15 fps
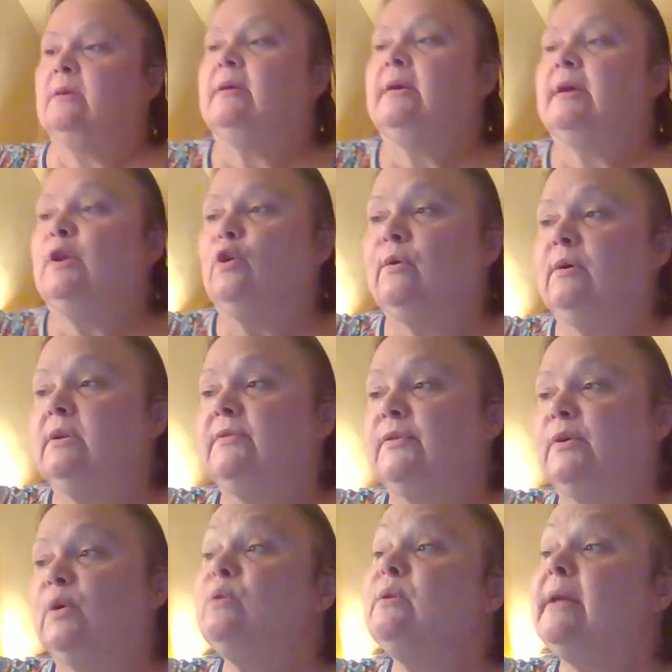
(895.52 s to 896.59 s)
an Oil of
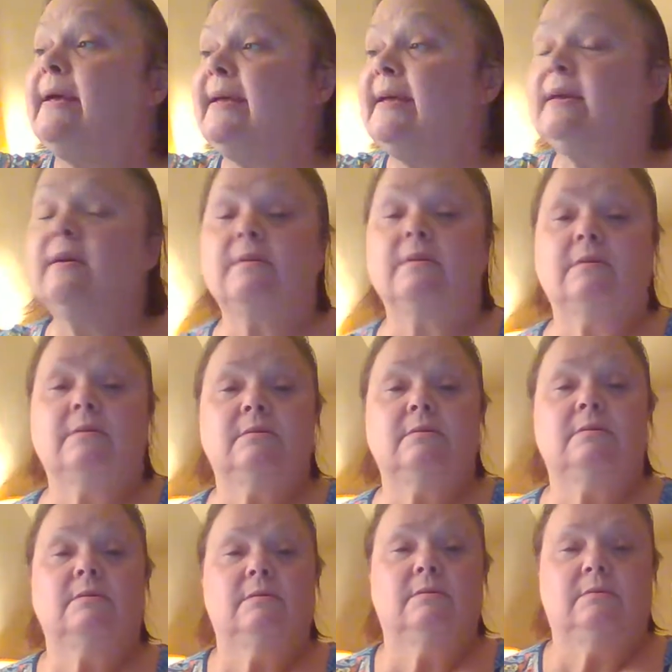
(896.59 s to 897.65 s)
Olay
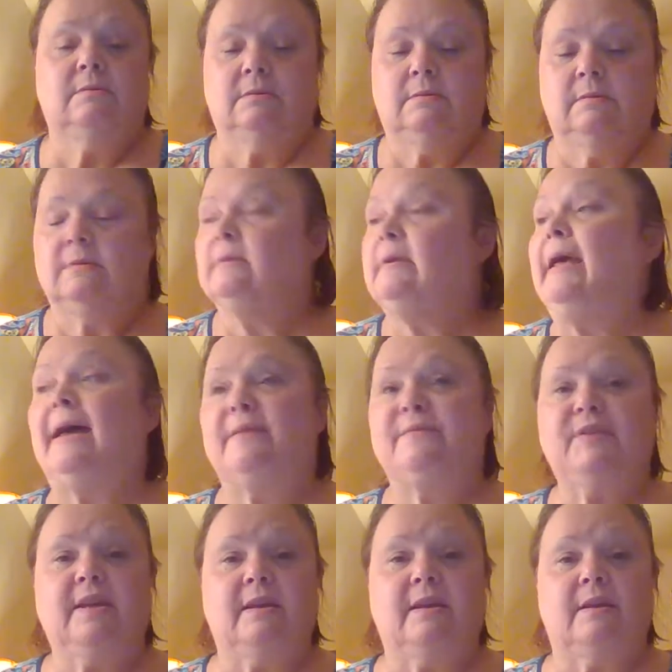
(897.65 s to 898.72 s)

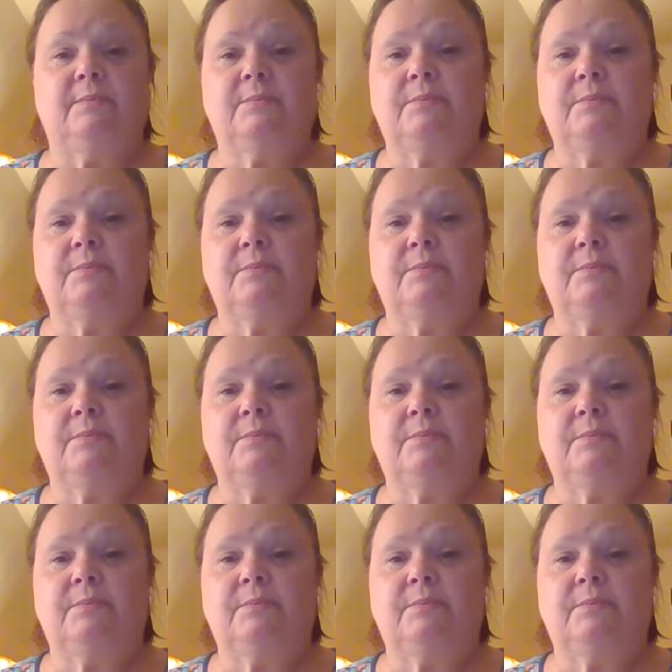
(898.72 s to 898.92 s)
advocate.